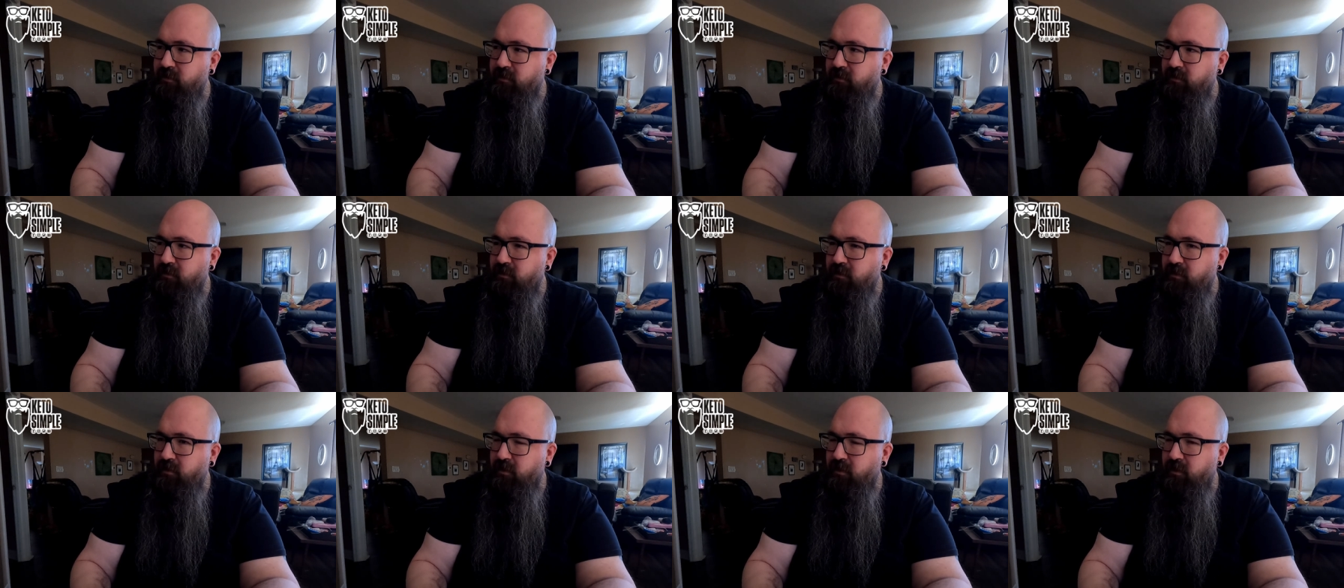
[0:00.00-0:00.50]

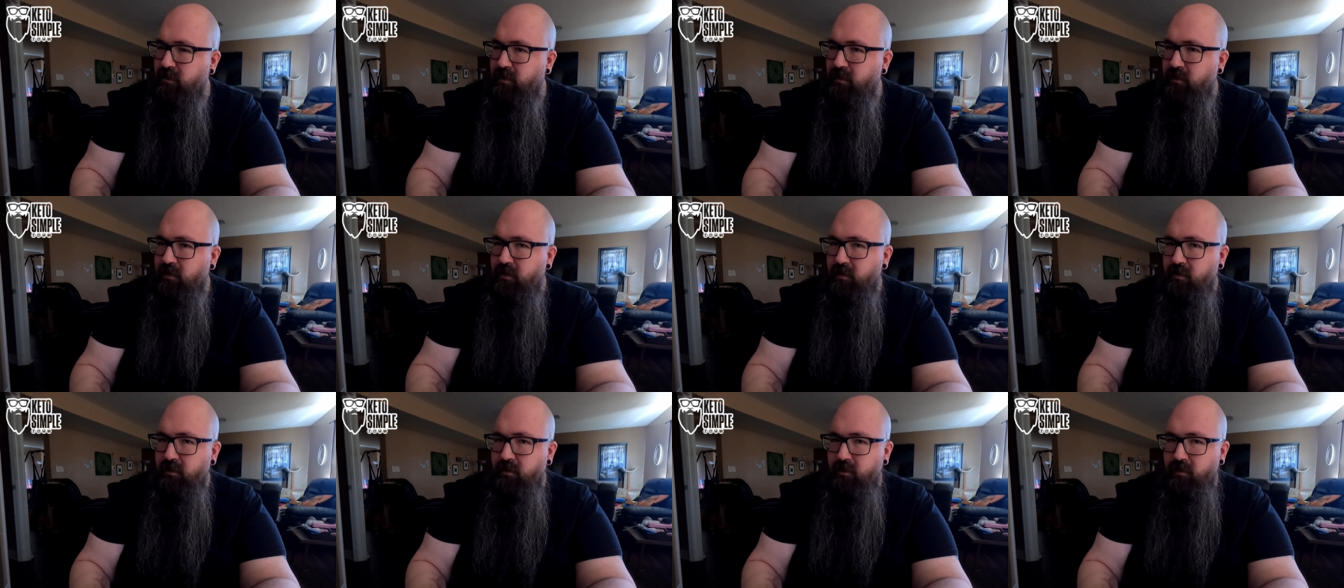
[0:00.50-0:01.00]
Yeah, I
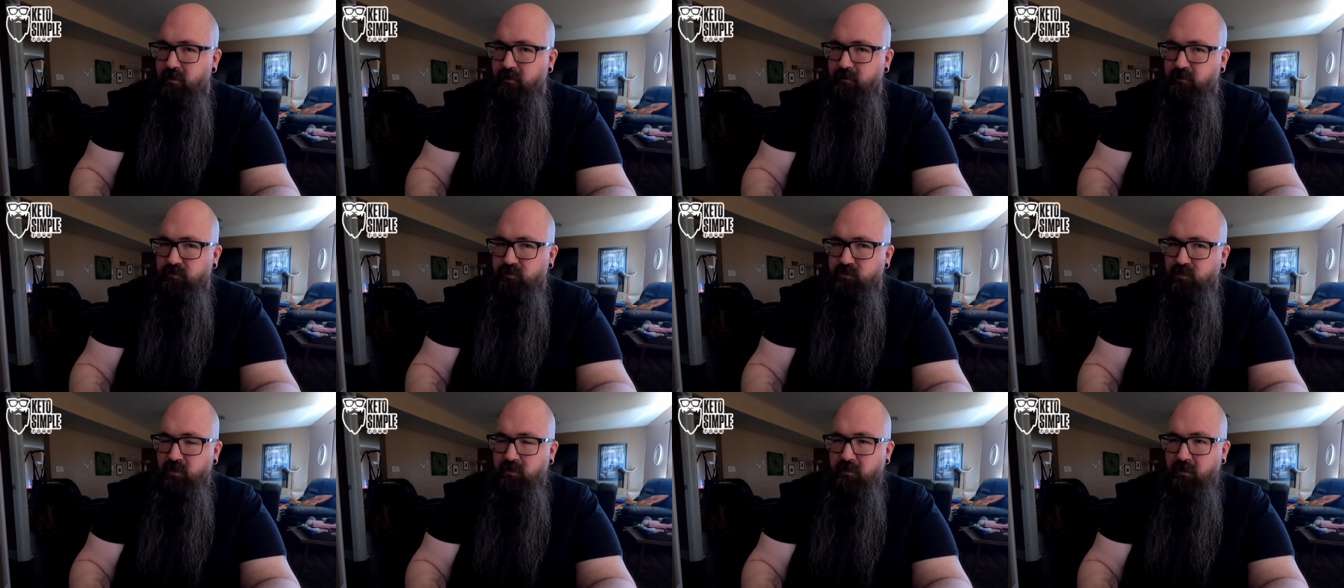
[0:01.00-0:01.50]
think
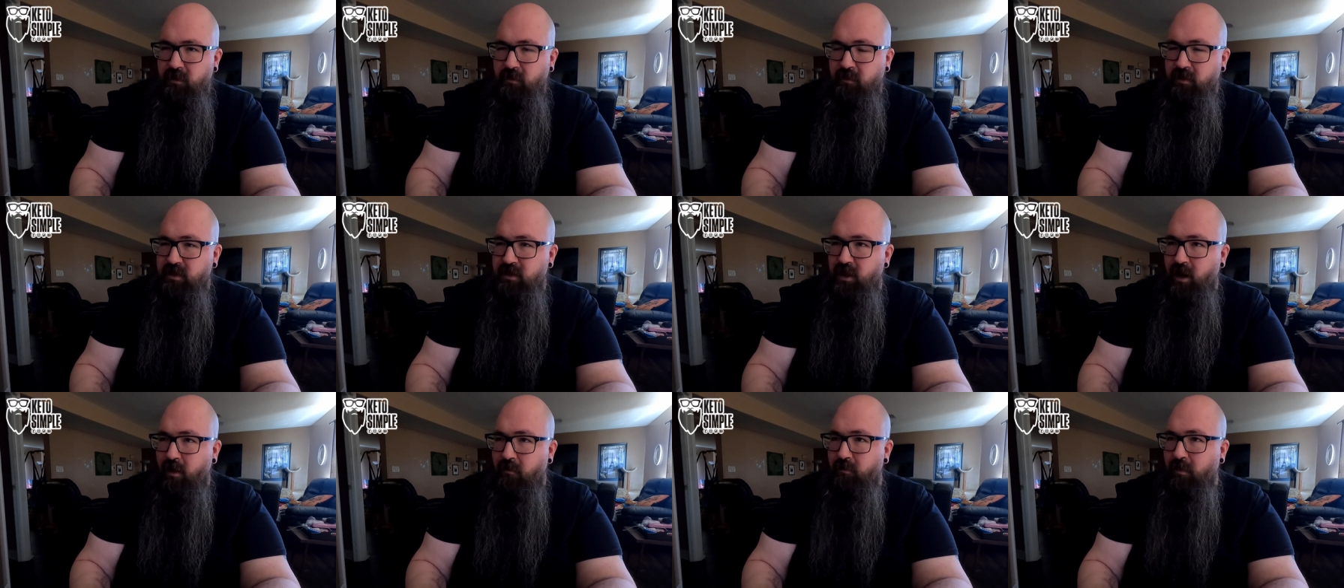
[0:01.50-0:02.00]
so. You can
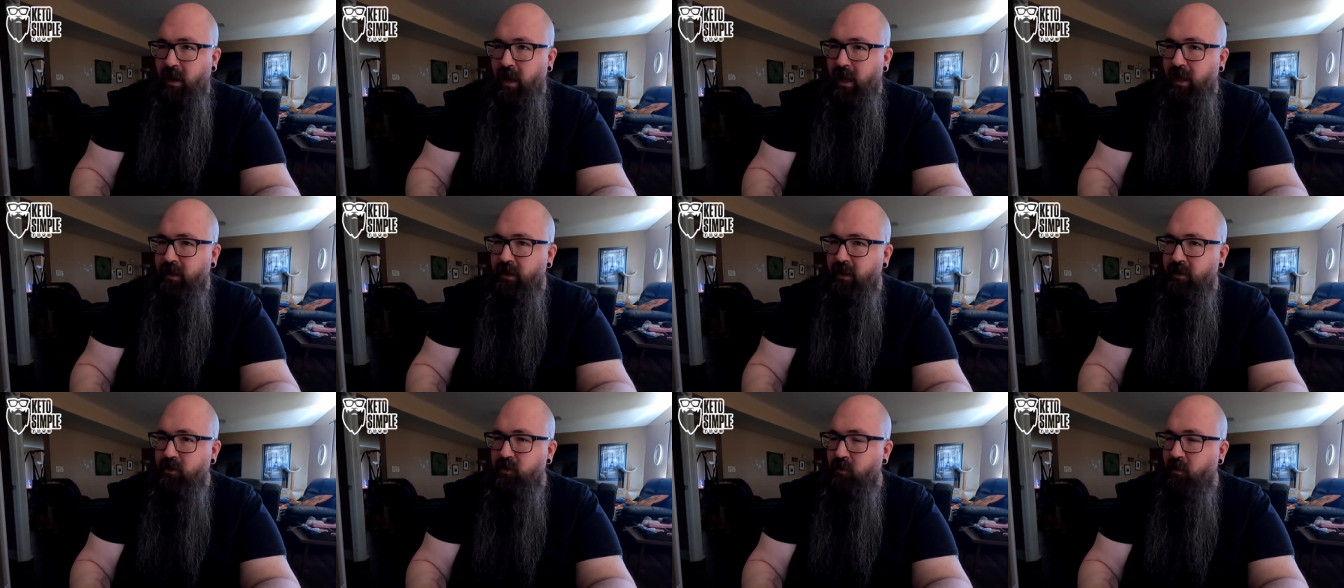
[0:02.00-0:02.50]
start
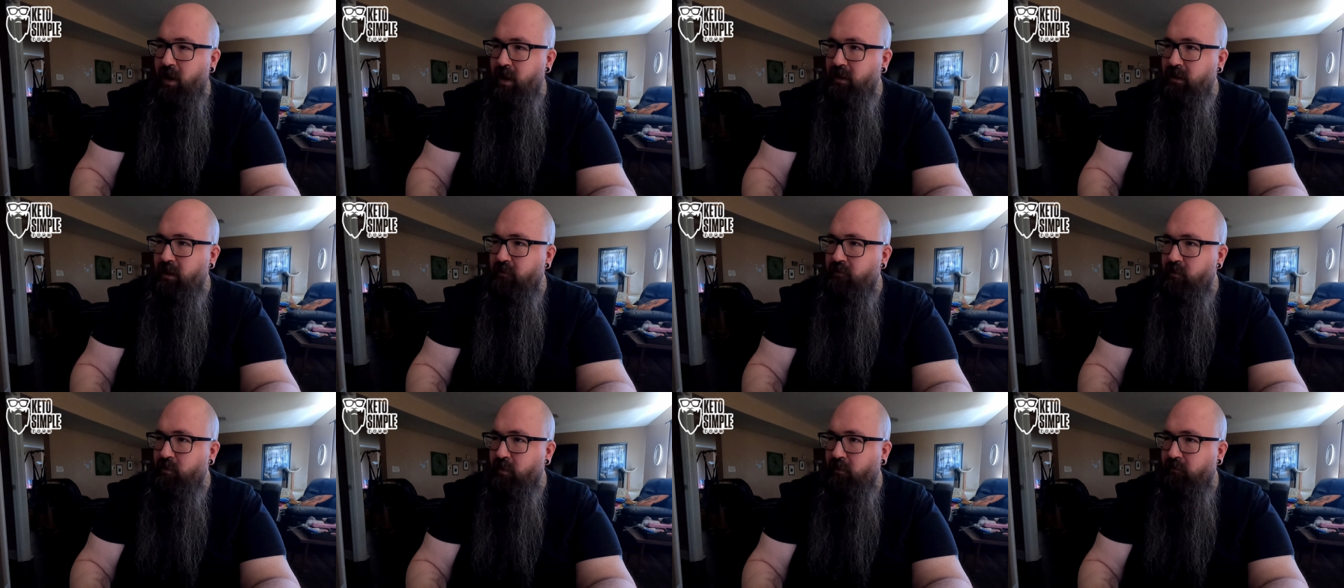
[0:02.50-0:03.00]
buying it
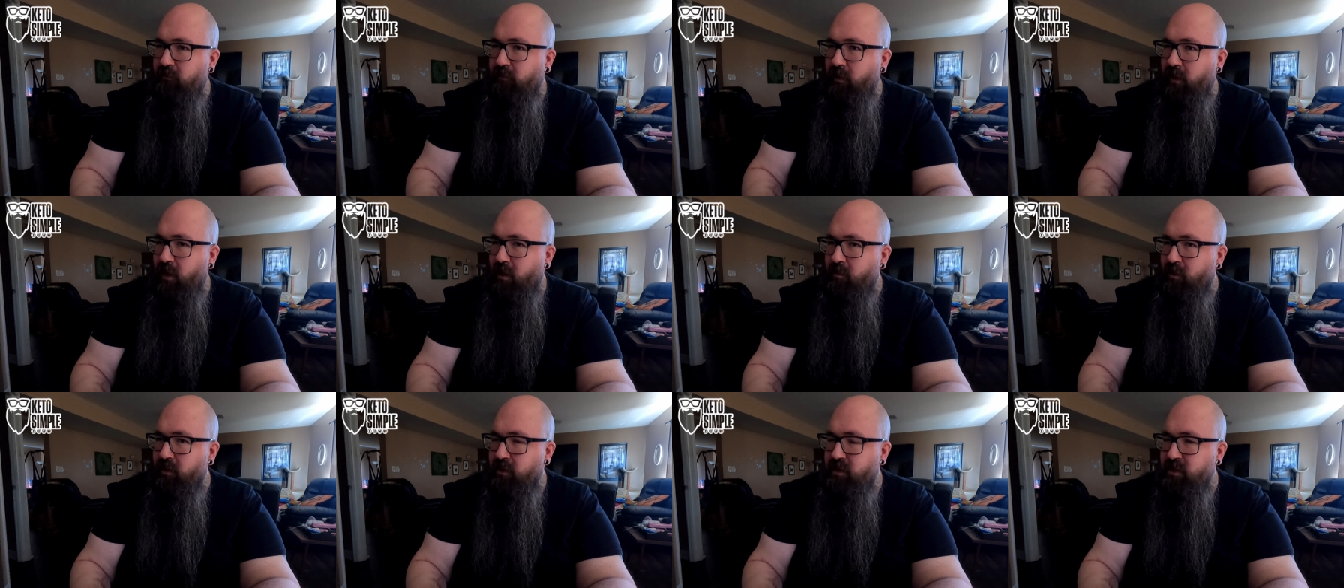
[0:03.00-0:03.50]
directly from a
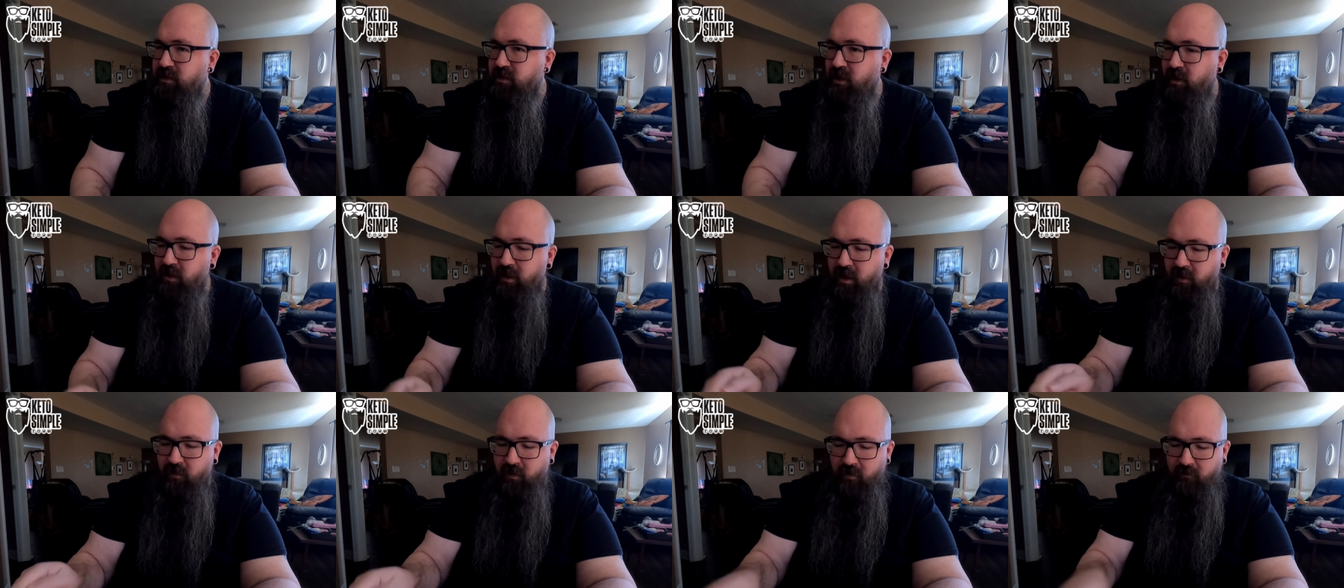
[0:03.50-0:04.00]
farmer. to
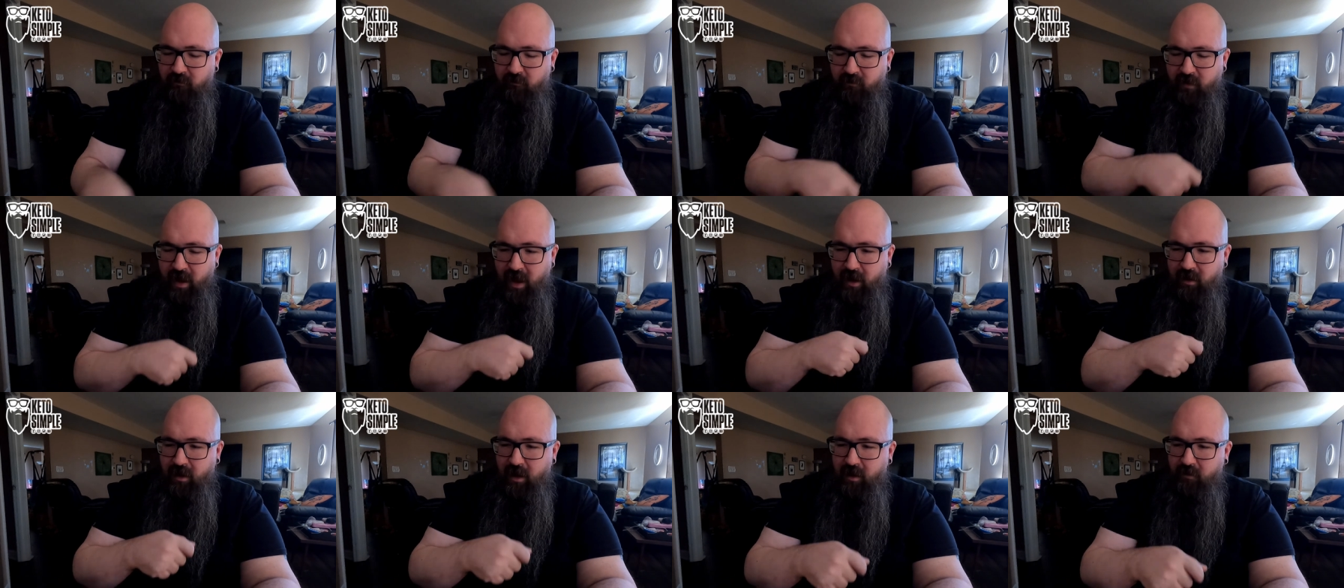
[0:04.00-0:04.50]
start getting the
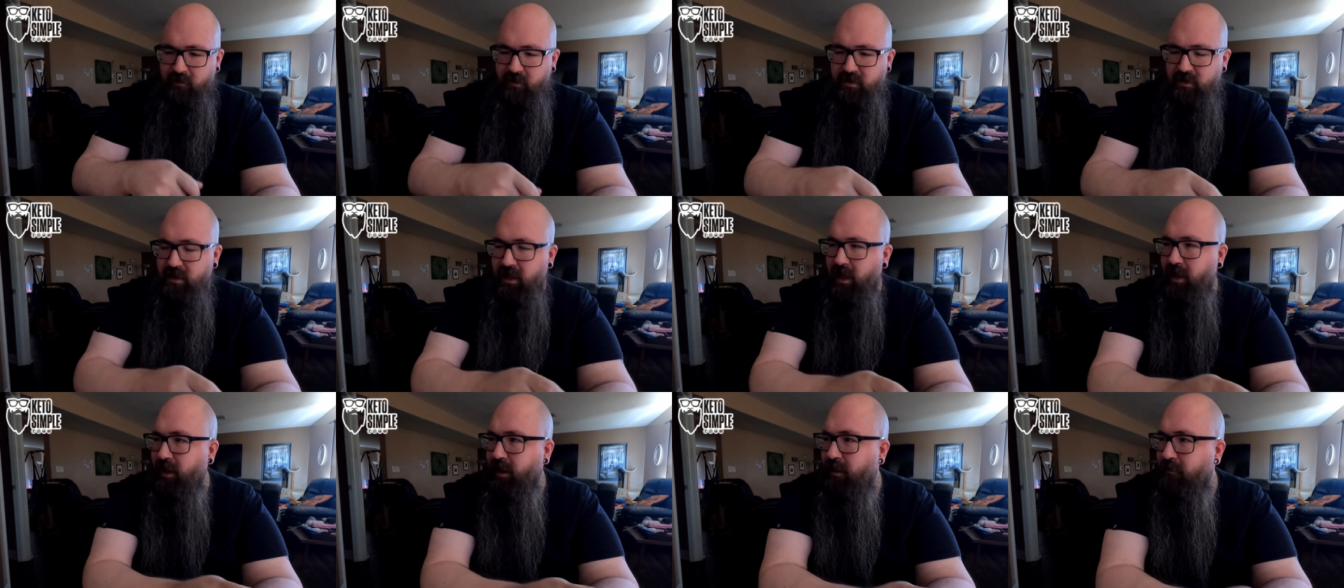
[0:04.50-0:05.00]
fat right off the
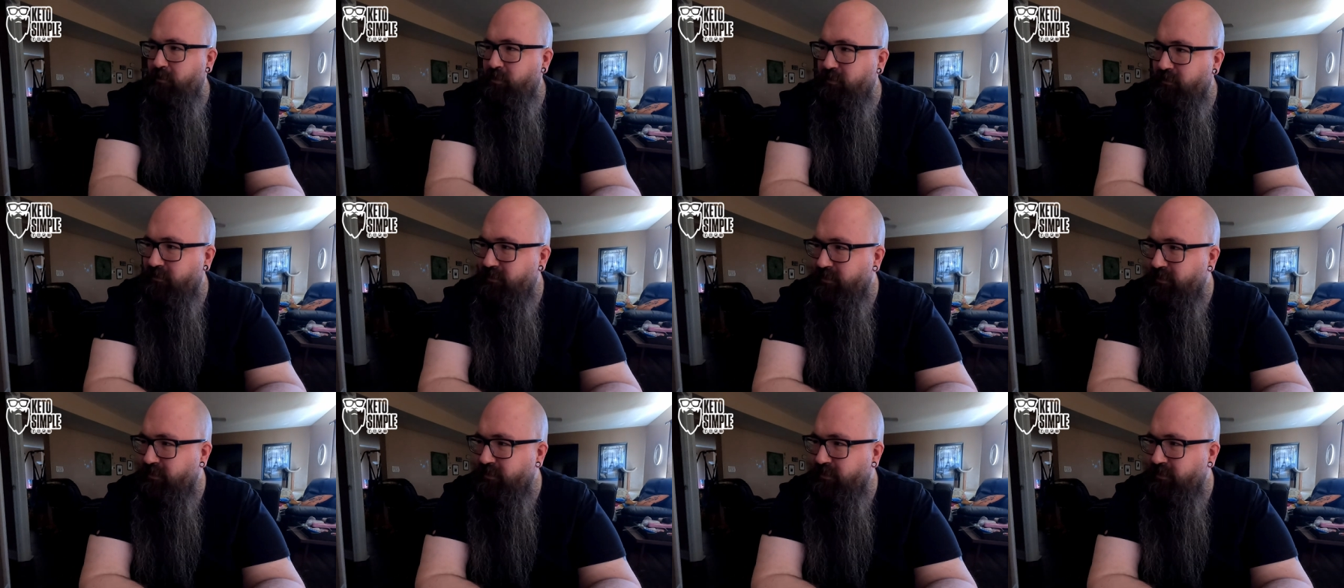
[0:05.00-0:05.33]
top.